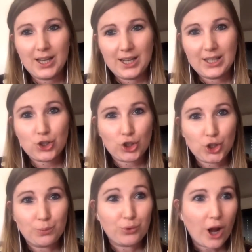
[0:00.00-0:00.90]
in such
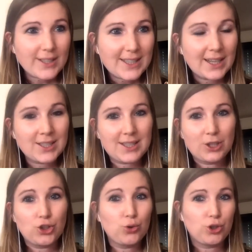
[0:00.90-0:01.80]
a broad sense,
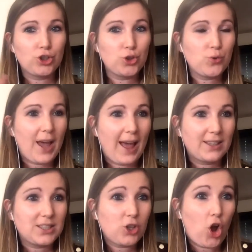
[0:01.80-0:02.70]
that you can do
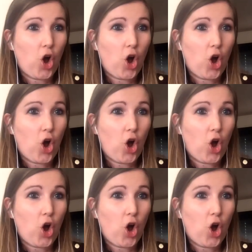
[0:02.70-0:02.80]
that